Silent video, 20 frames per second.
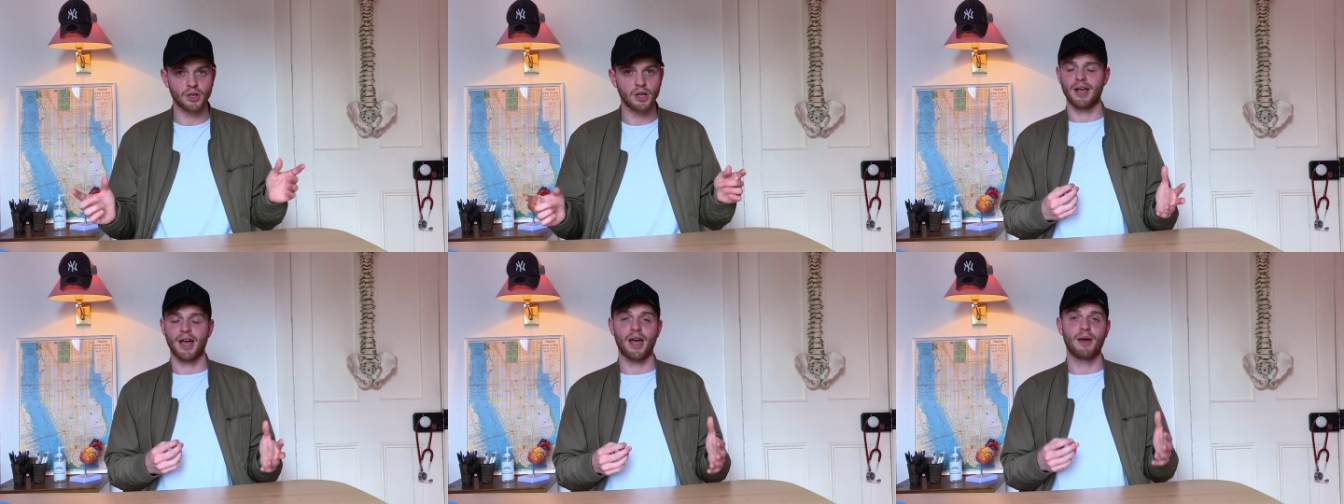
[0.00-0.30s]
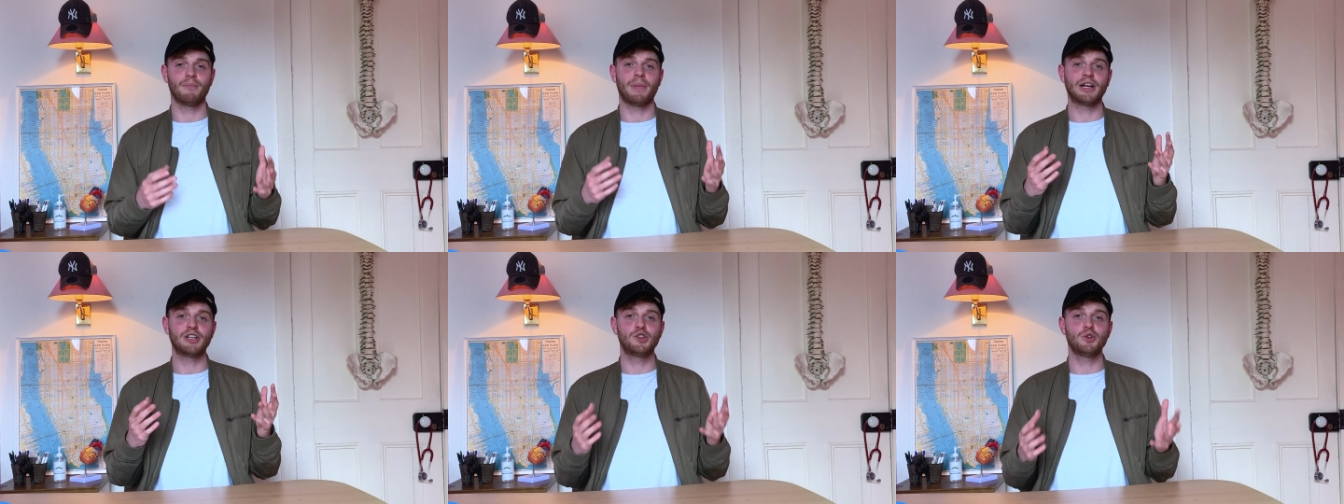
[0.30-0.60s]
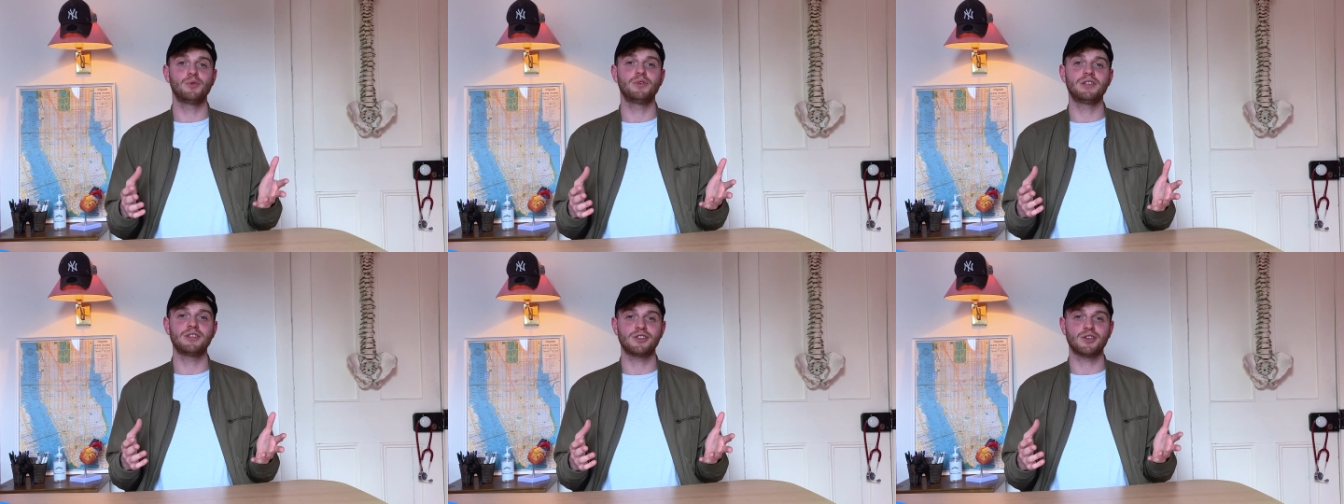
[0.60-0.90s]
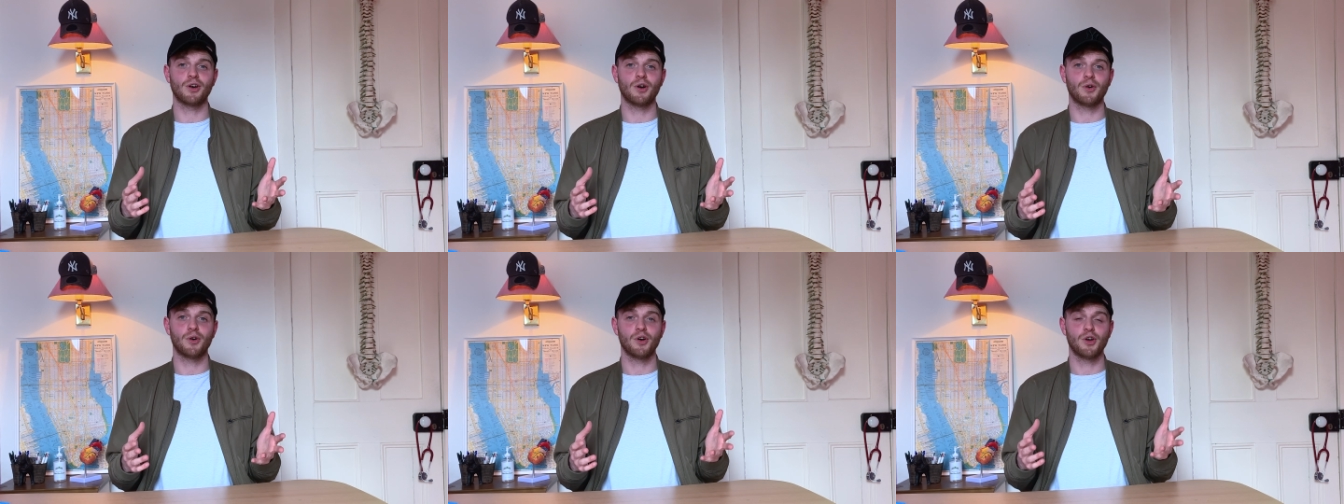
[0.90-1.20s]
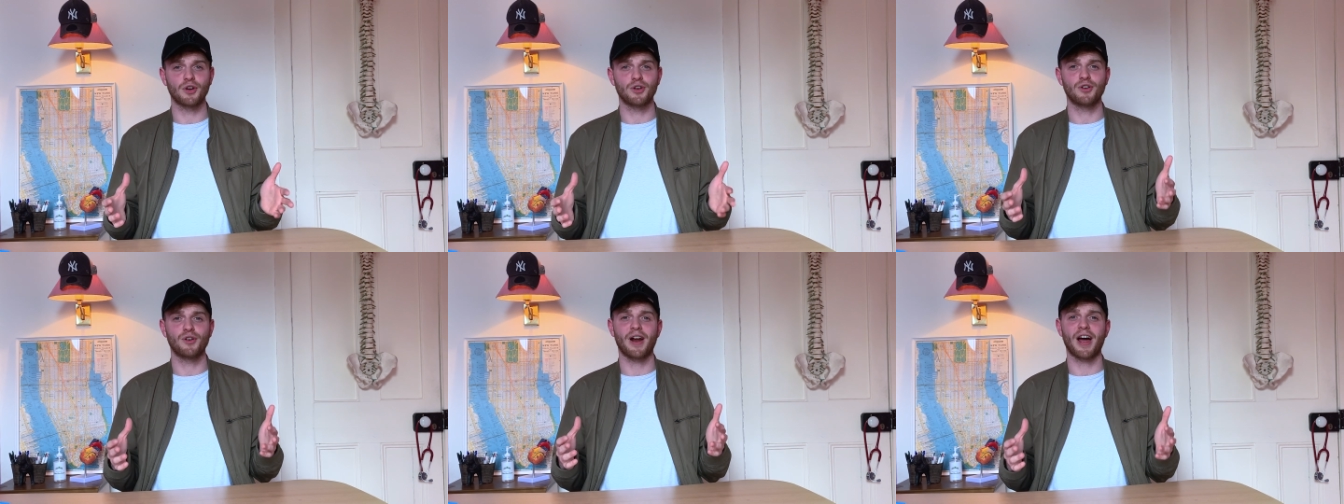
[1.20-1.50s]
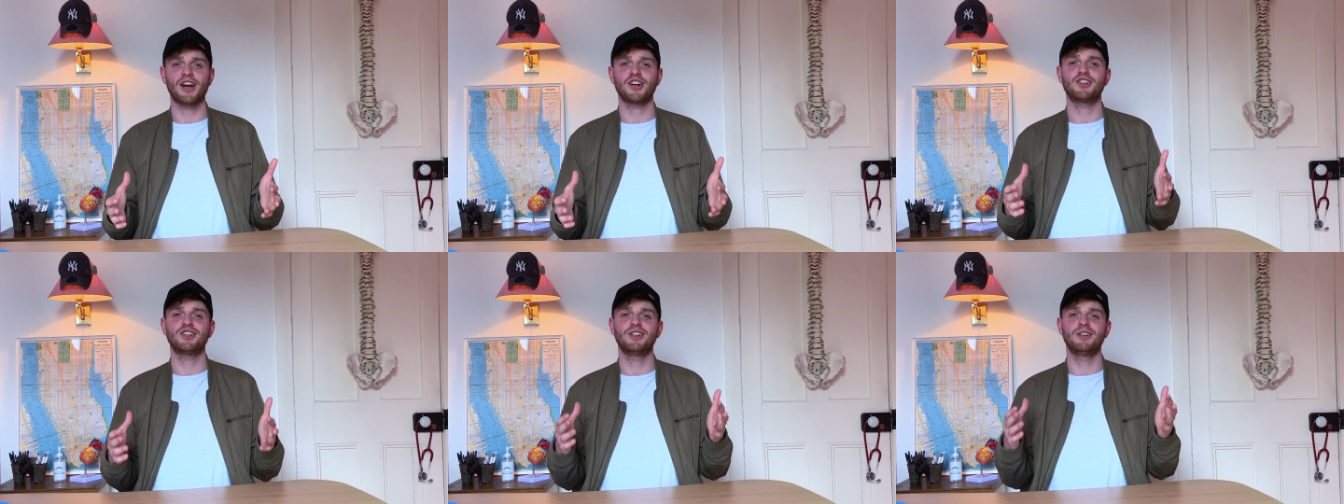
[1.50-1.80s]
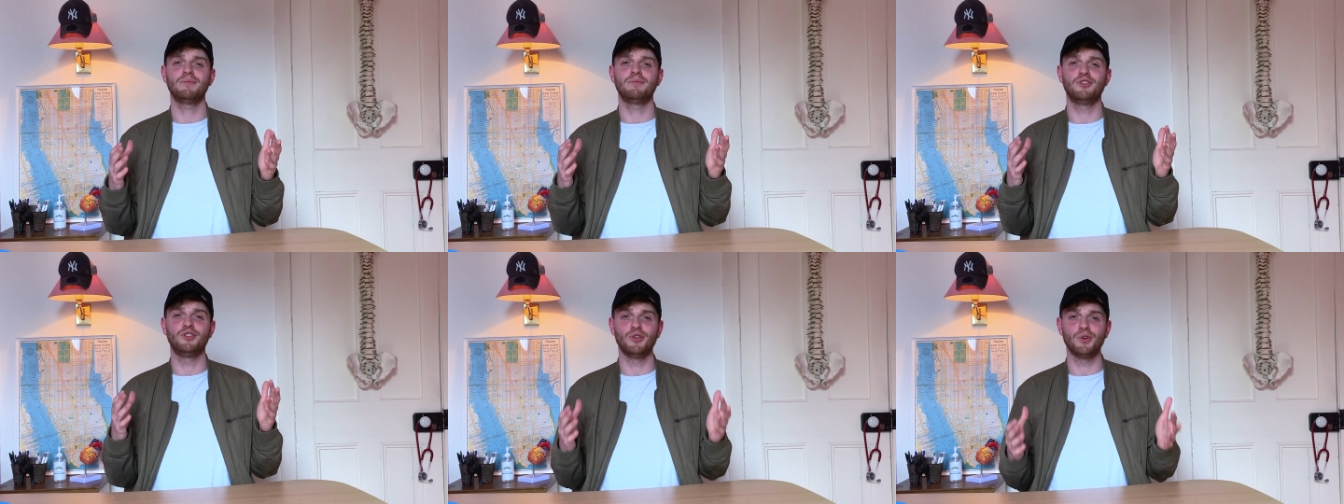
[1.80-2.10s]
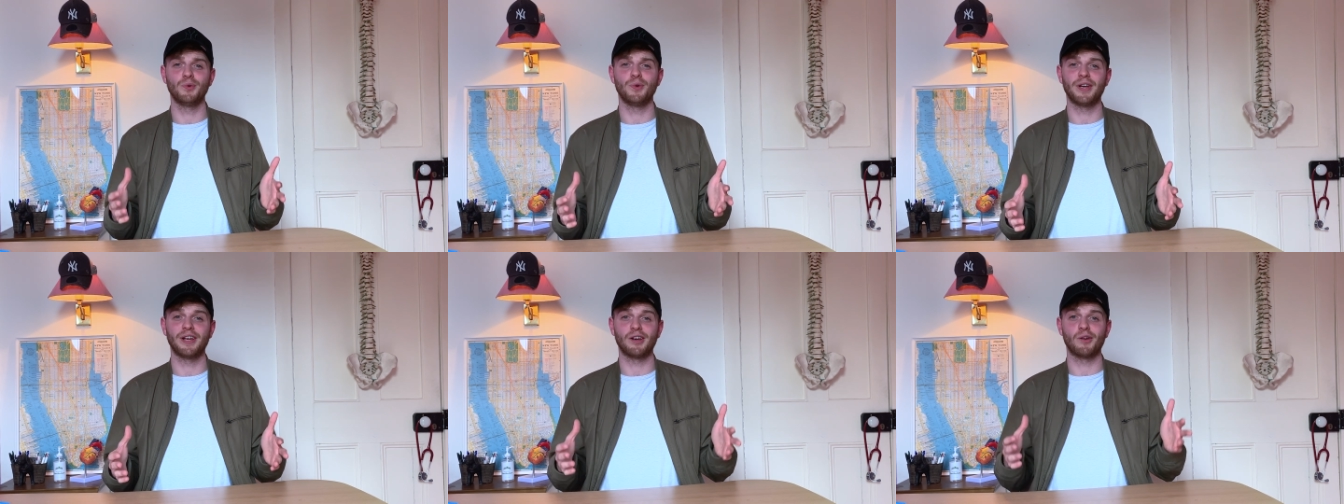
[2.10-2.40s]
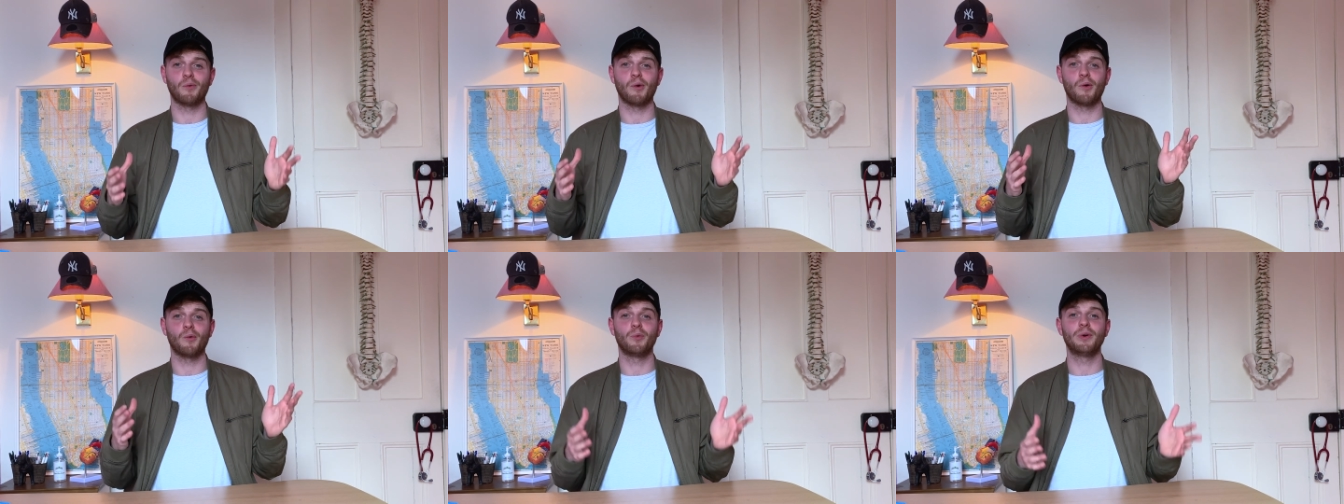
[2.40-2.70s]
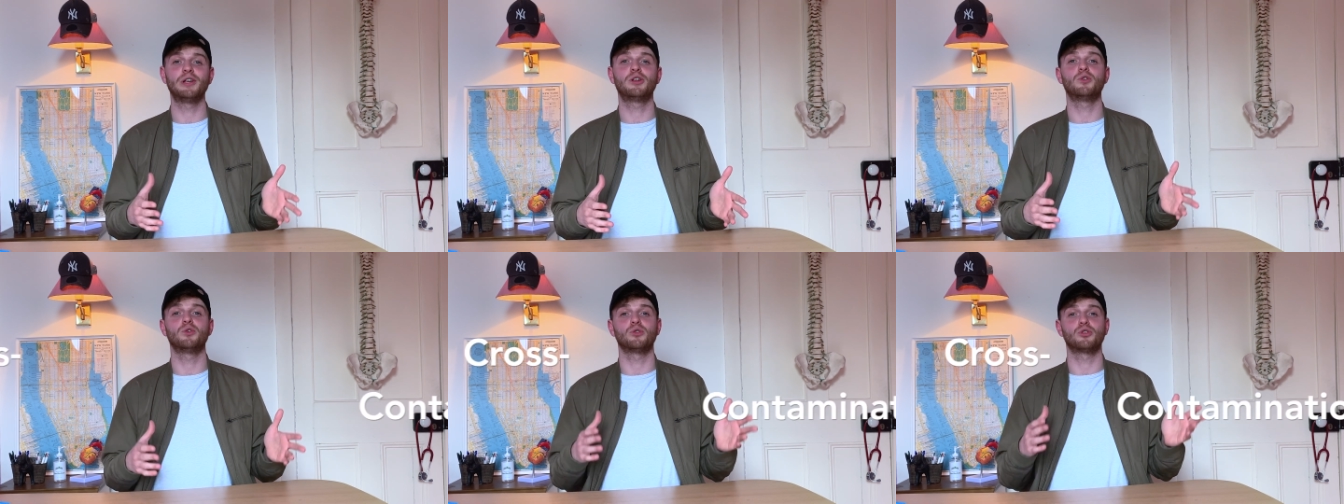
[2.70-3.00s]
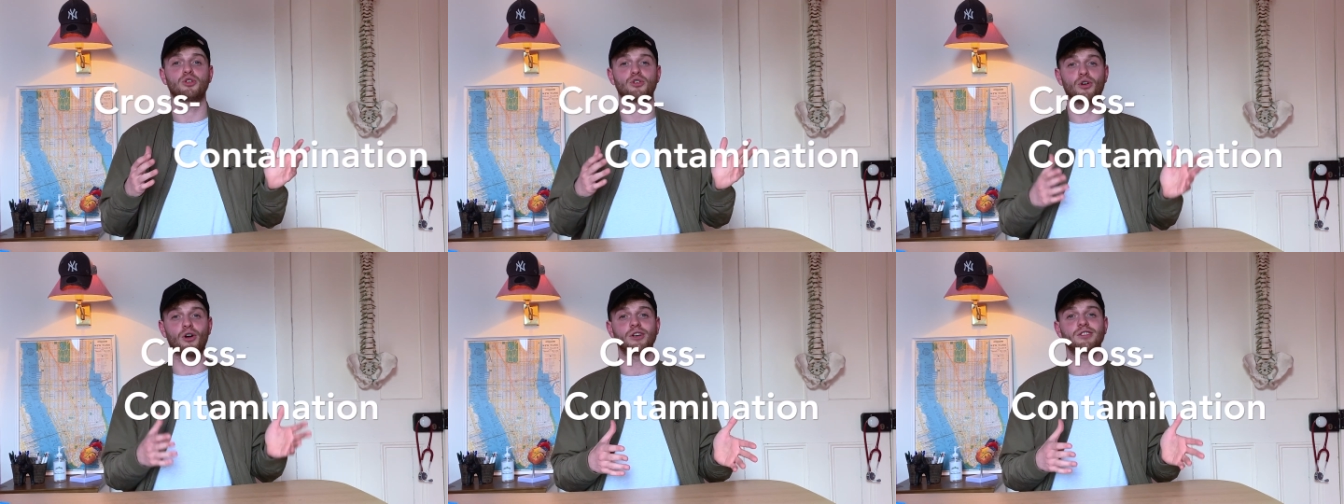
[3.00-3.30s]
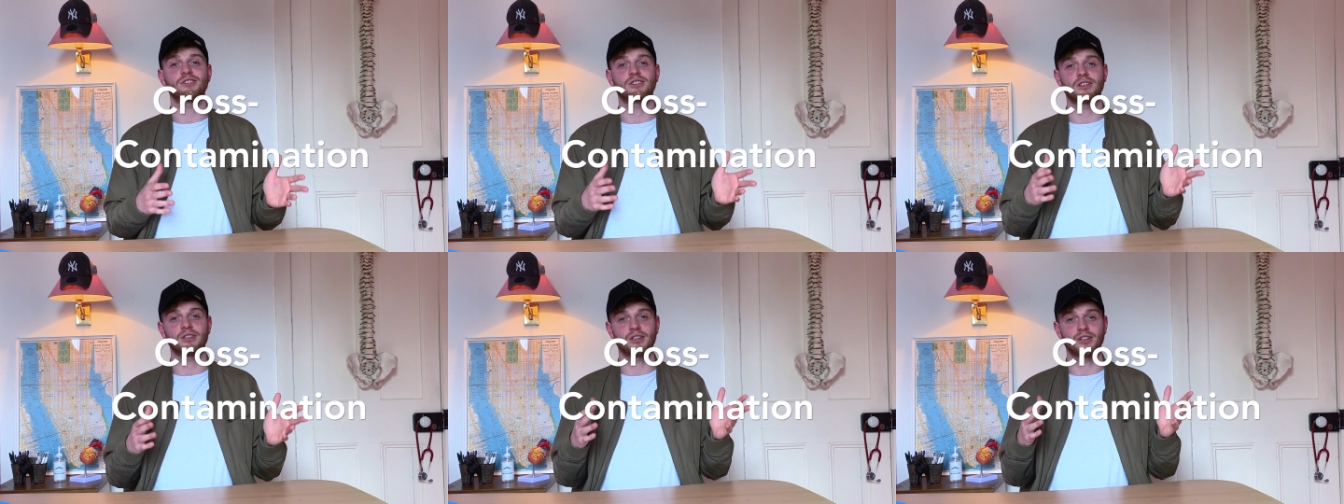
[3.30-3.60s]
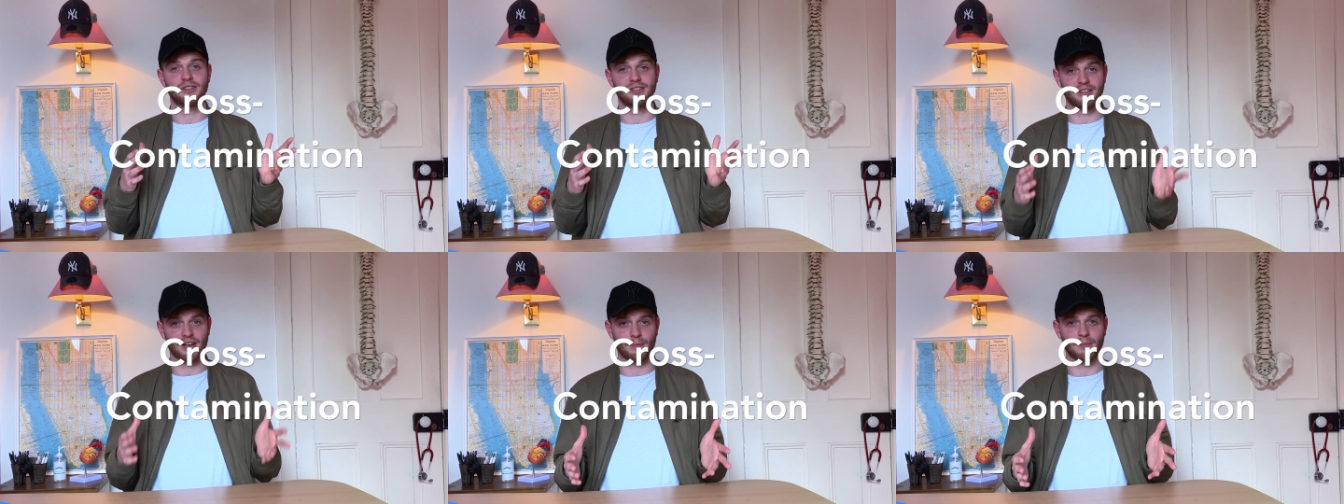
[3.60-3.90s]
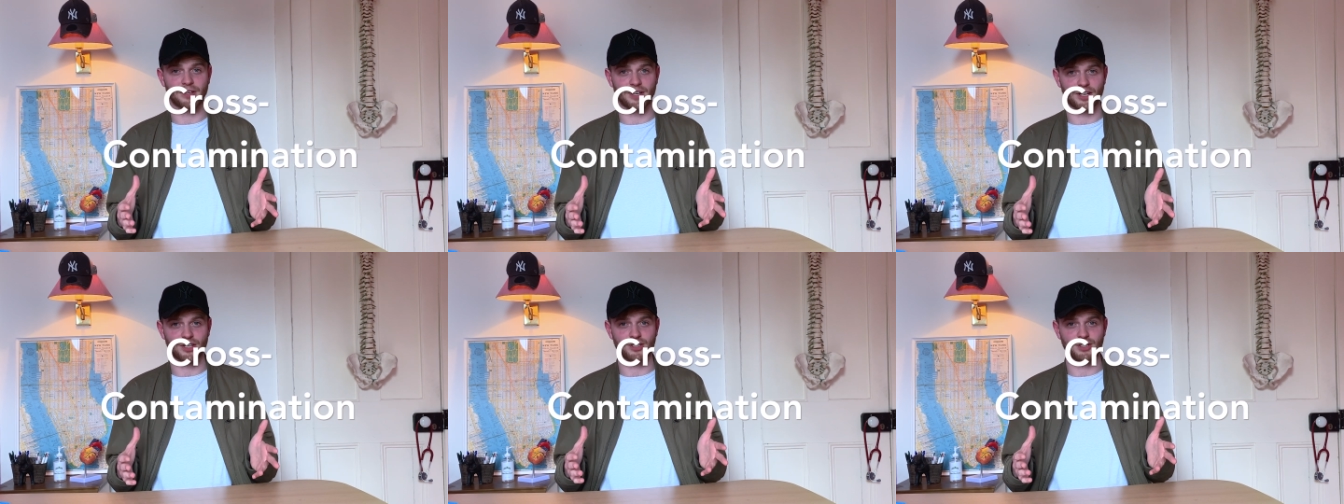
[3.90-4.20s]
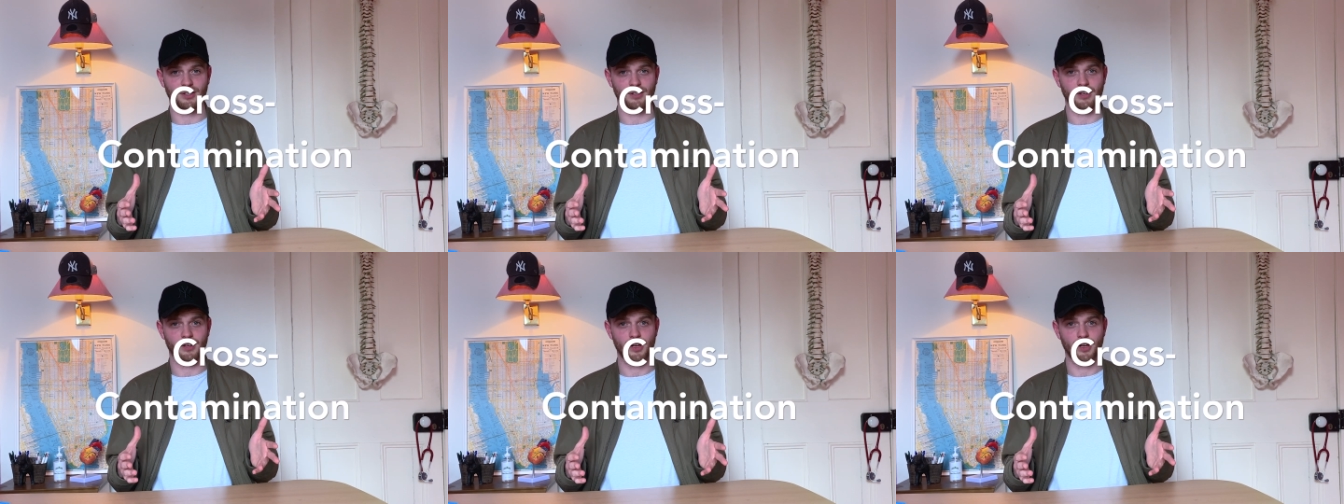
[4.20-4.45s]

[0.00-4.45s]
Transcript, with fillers: And by doing so, you're actually doing what we call cross contamination,